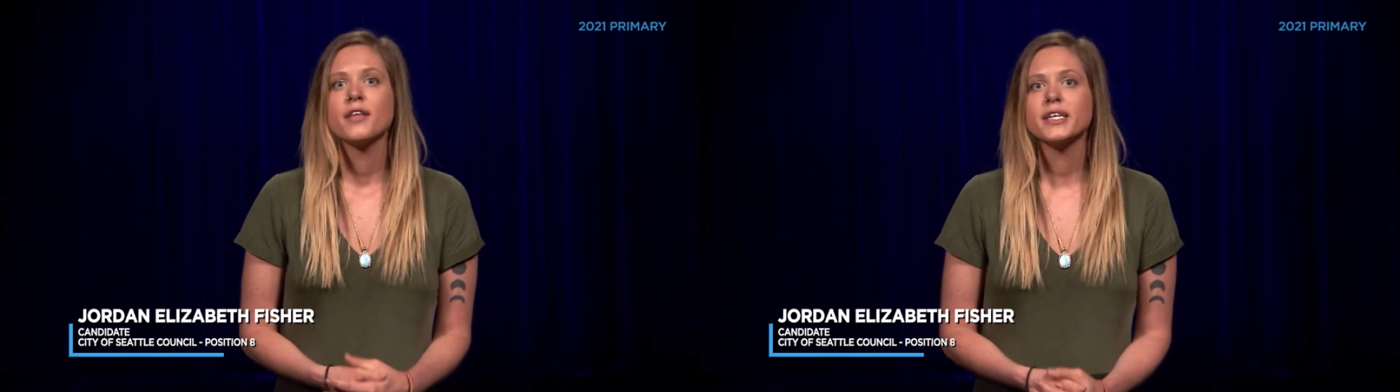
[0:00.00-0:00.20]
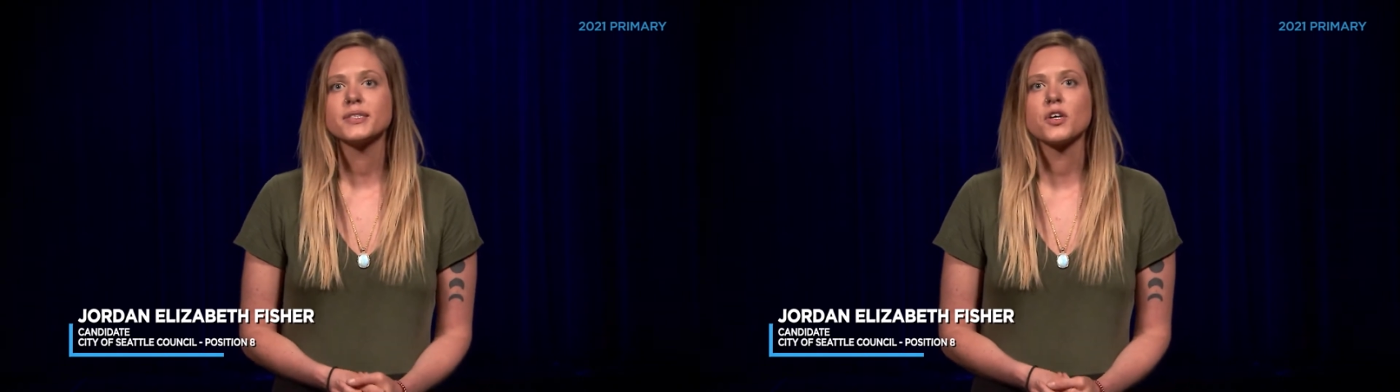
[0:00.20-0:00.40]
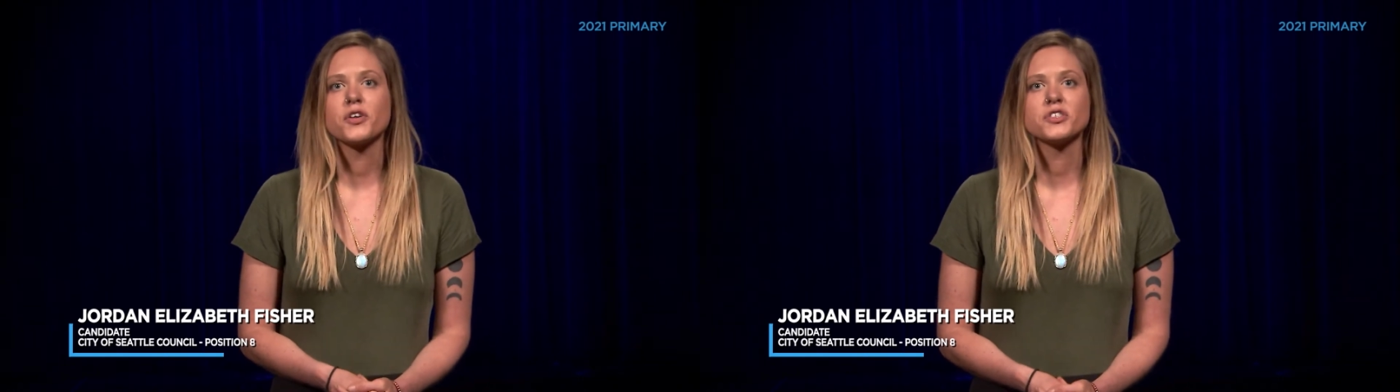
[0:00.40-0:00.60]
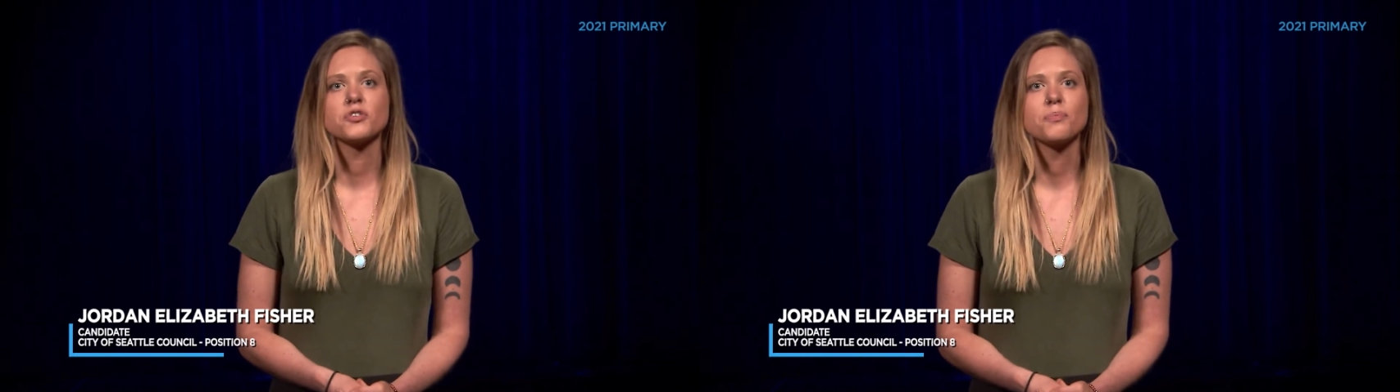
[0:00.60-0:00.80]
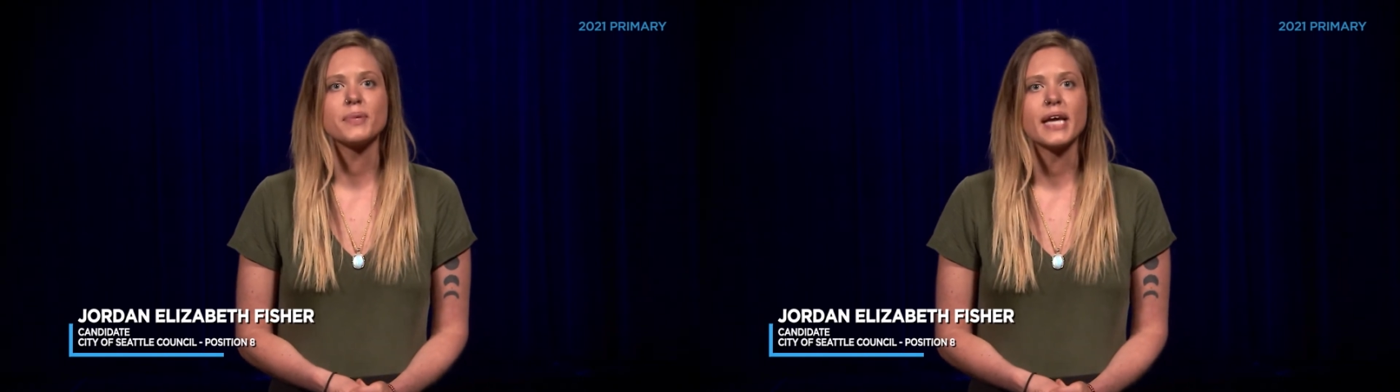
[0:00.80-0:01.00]
These owners
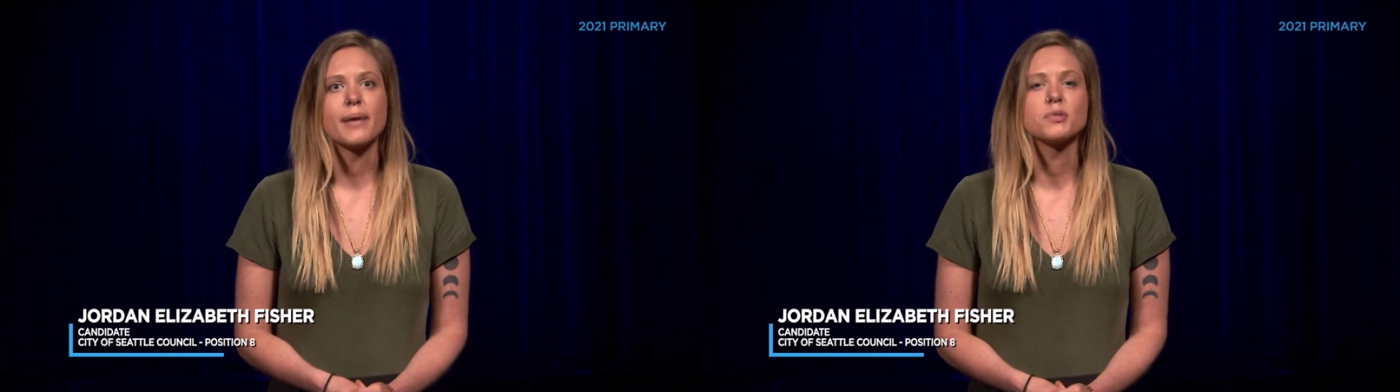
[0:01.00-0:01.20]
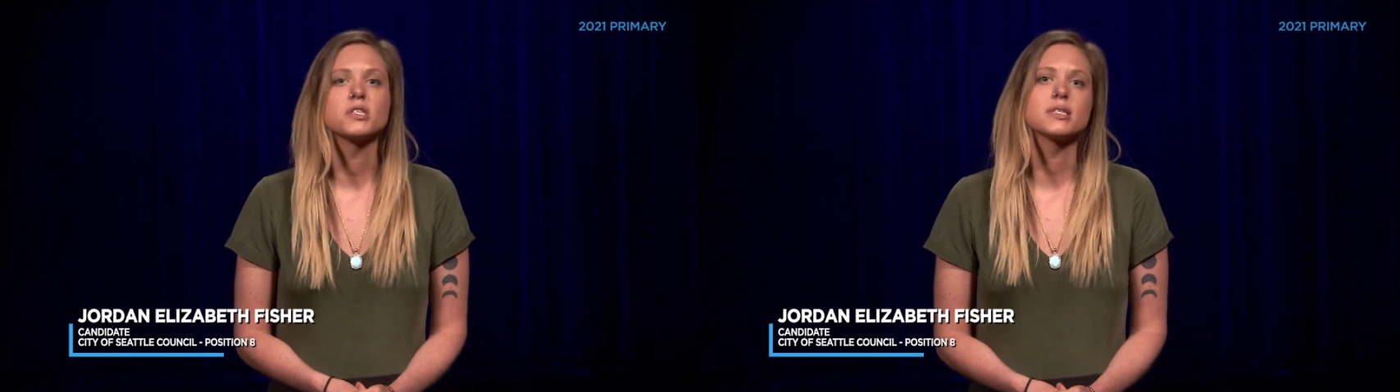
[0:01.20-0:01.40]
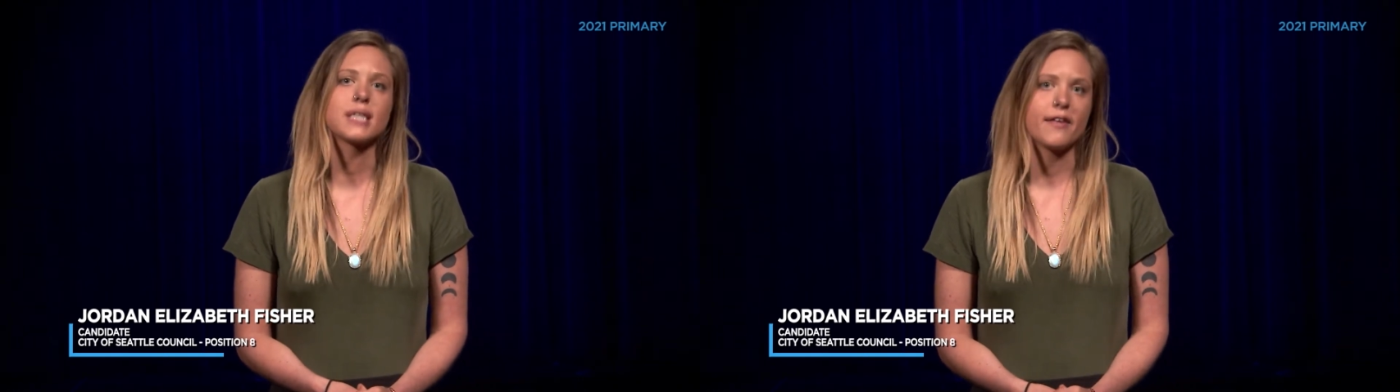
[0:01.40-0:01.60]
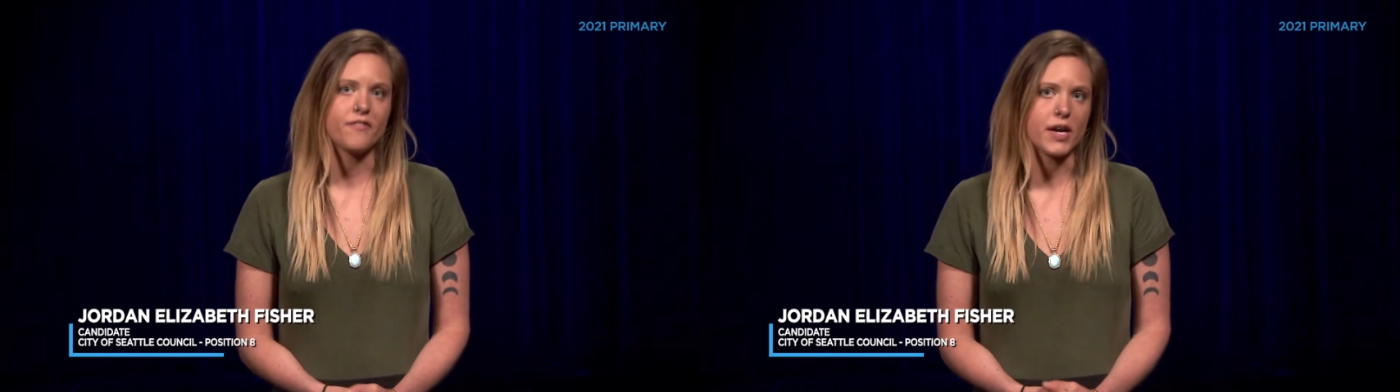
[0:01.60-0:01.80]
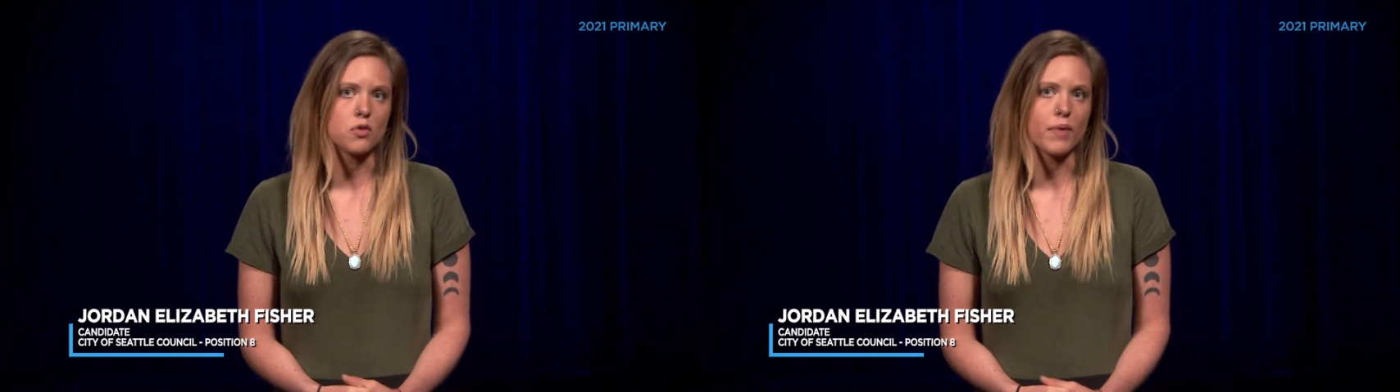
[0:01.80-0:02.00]
would be able to set
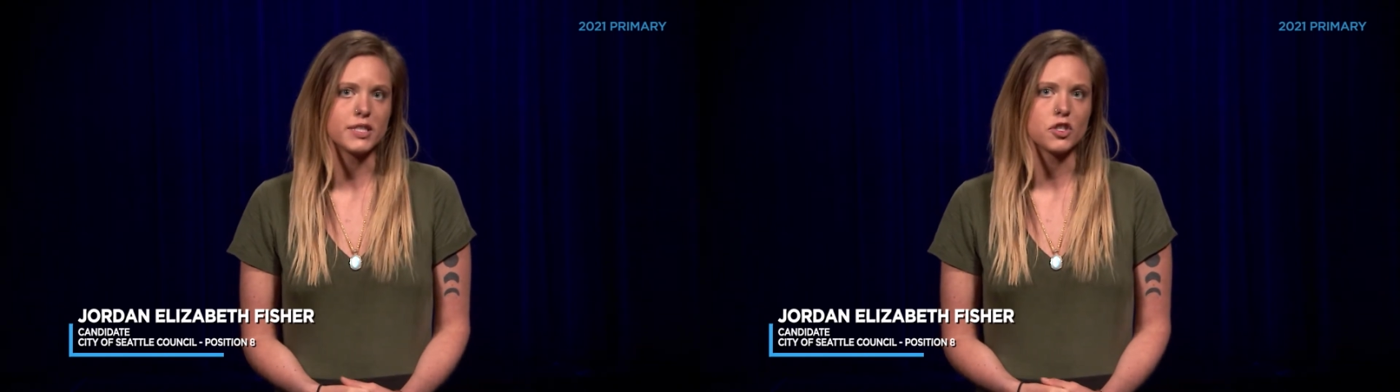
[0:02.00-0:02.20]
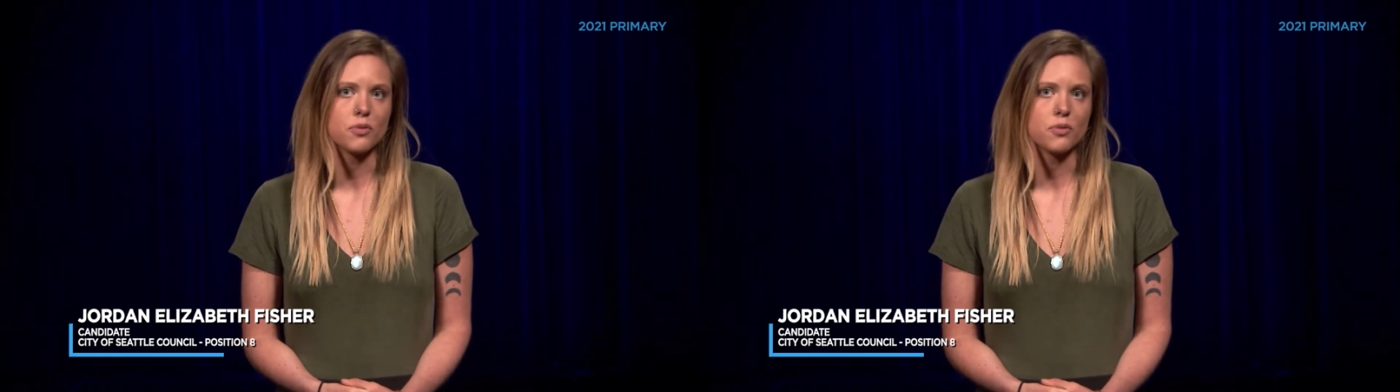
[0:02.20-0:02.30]
fair rental